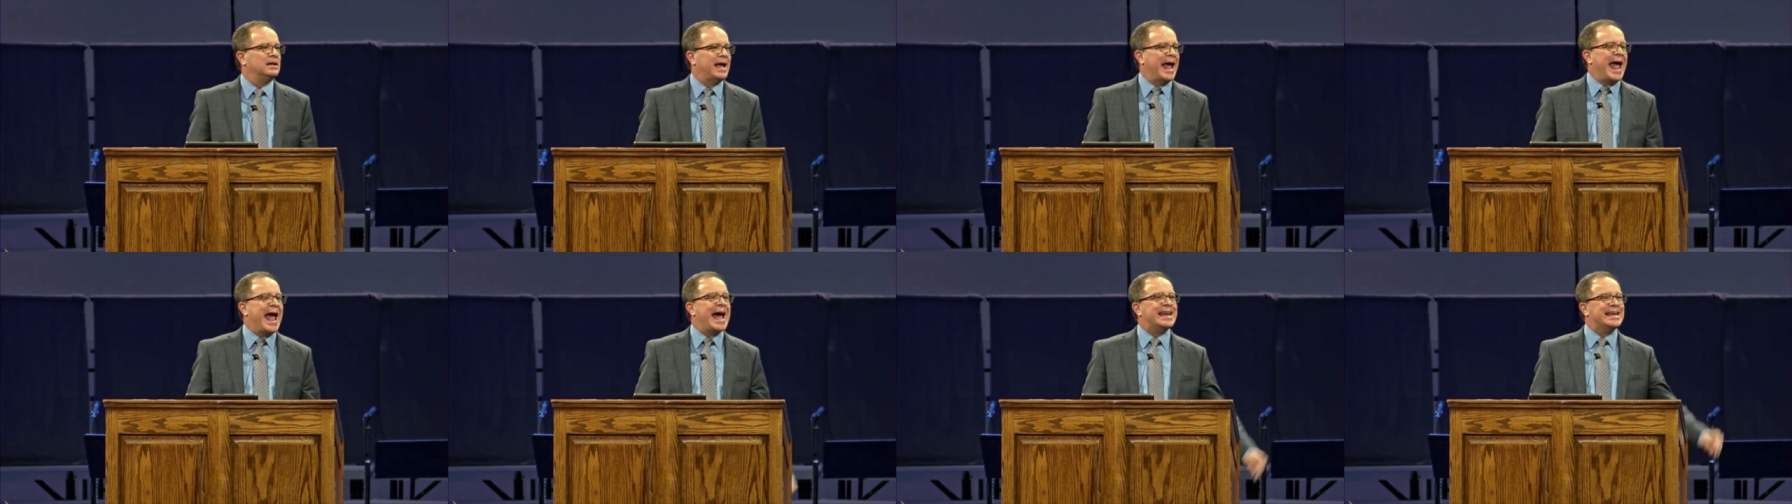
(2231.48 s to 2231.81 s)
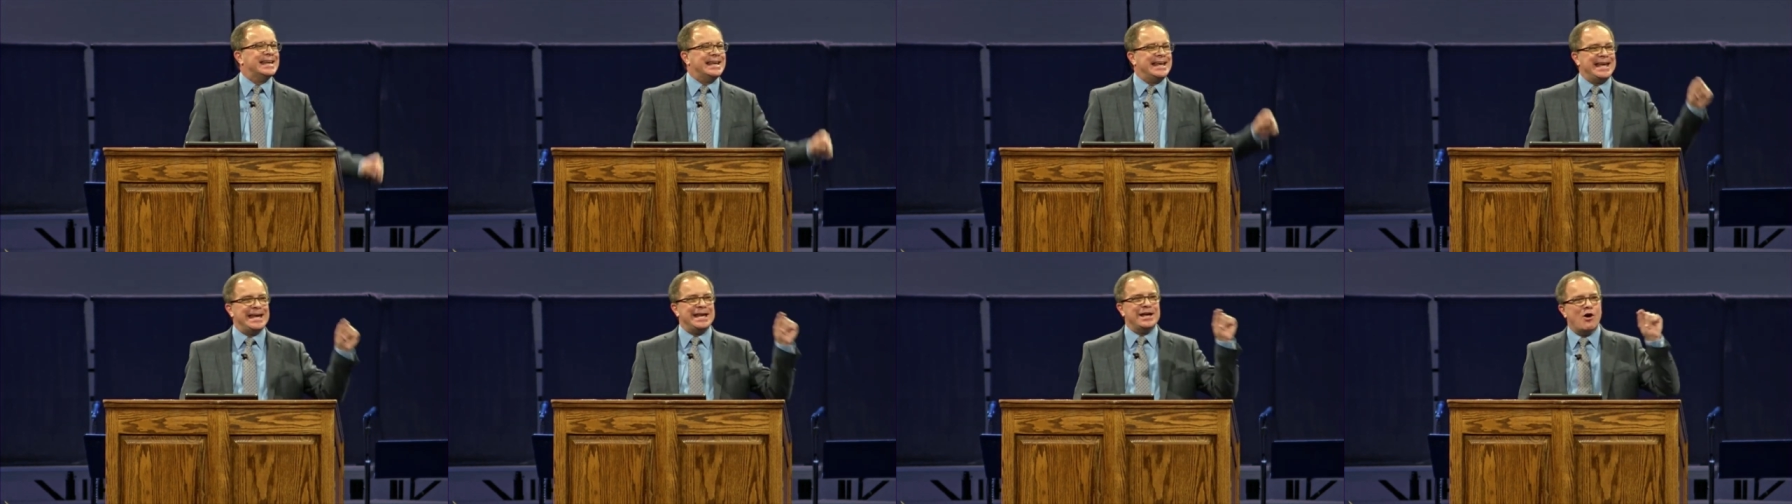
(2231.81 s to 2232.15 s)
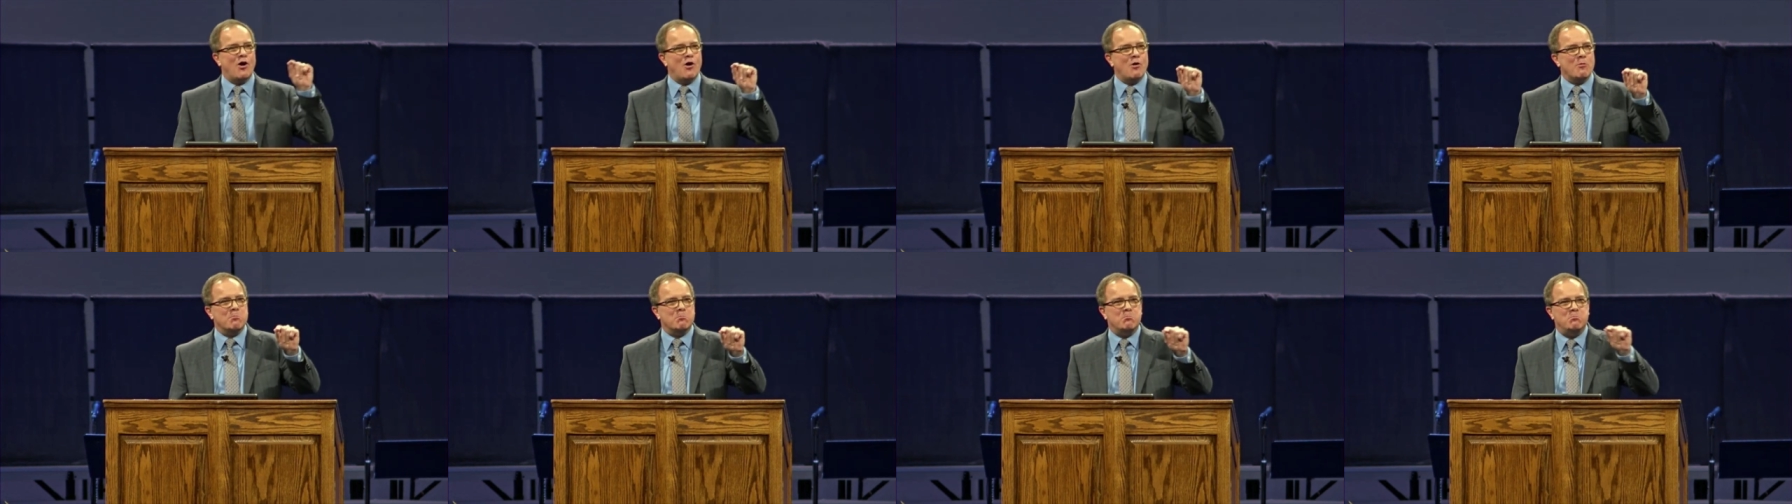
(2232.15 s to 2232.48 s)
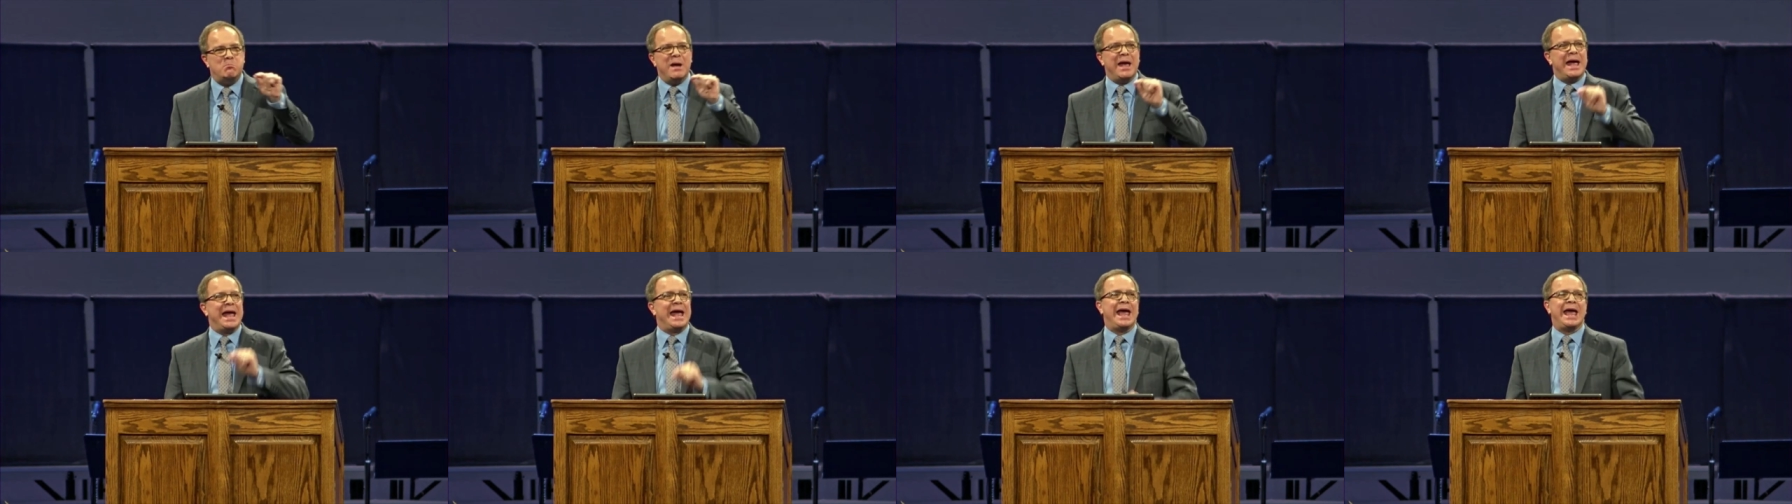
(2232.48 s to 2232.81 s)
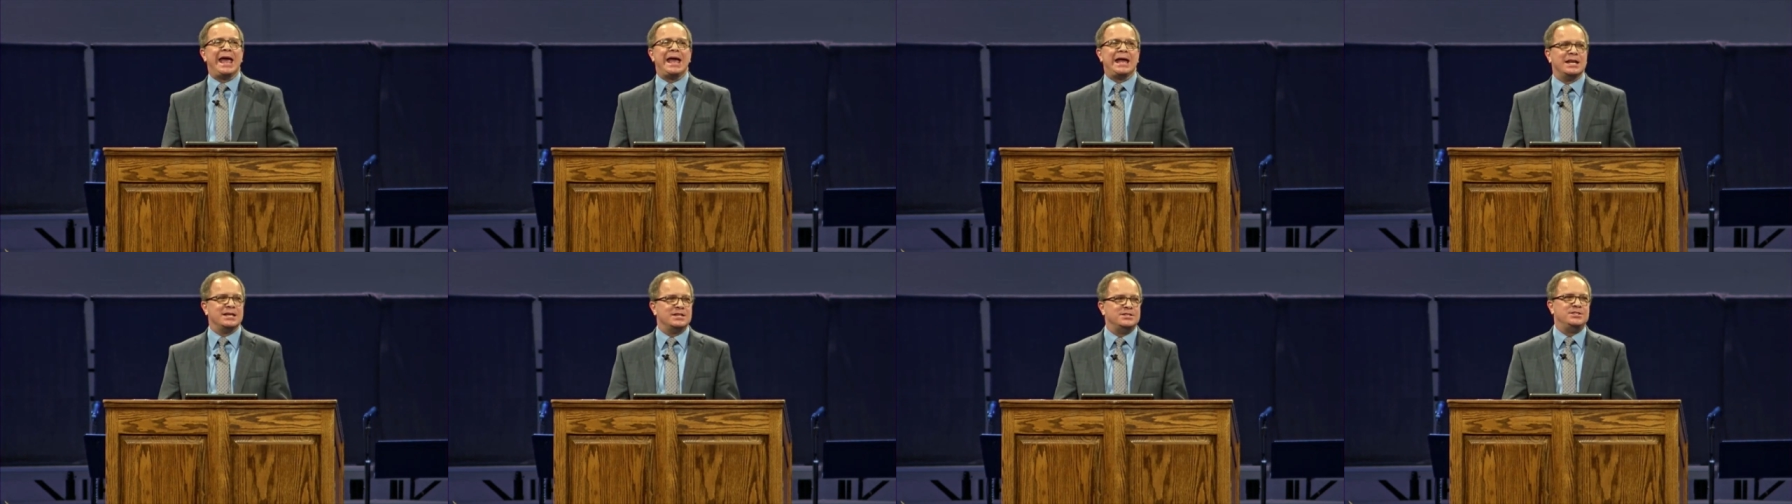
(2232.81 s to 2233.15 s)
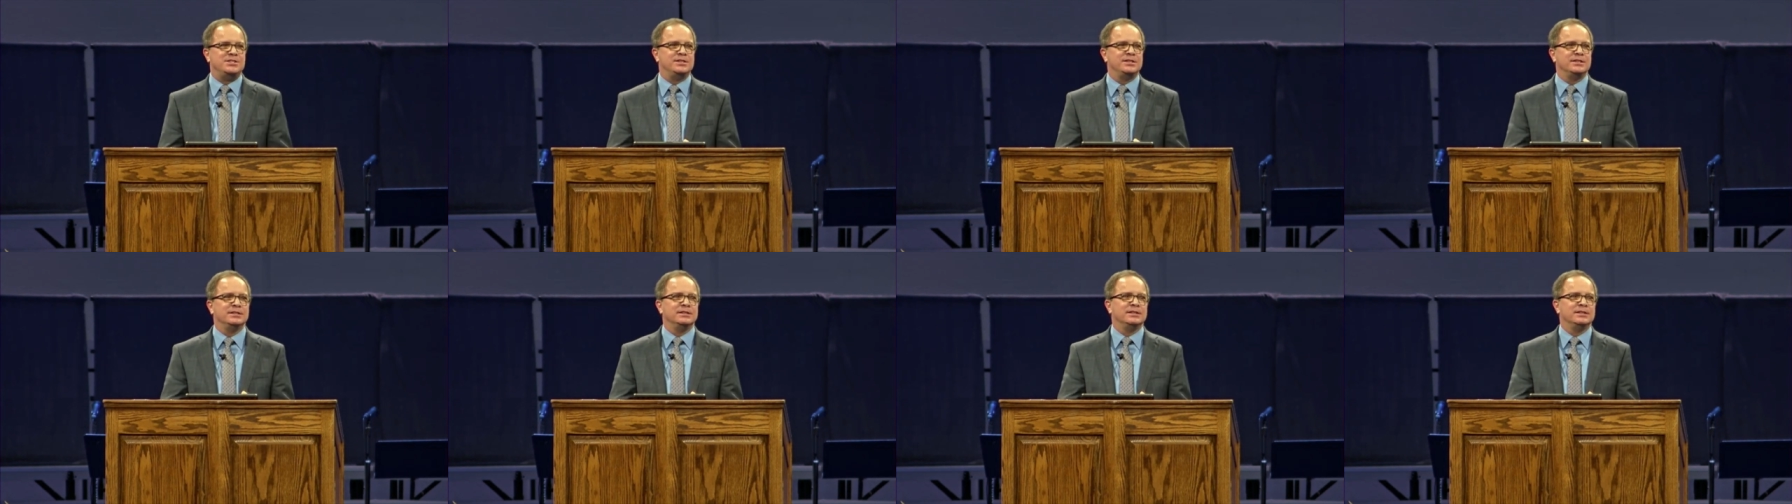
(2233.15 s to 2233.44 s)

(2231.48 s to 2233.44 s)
And he obeyed,